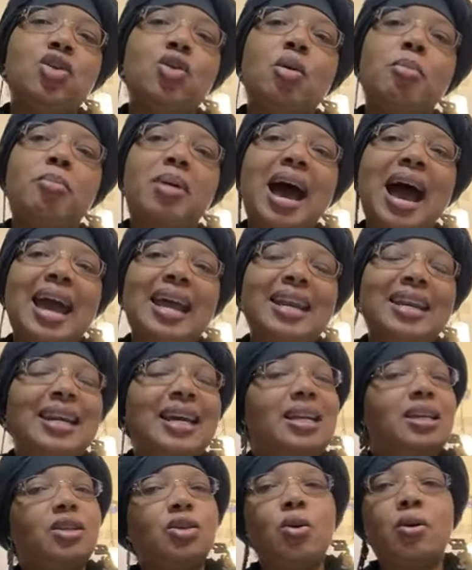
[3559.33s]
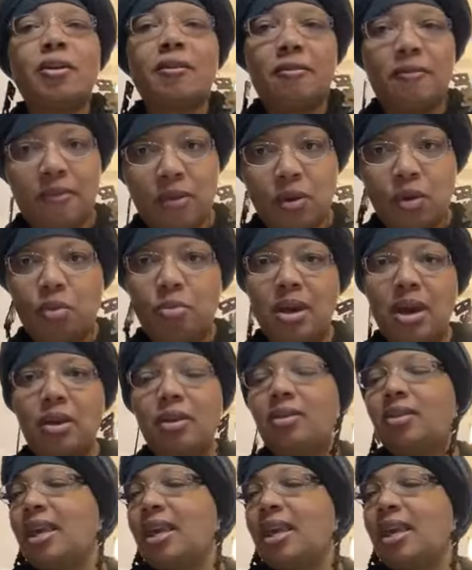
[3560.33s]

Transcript: your body that it's going to feel better,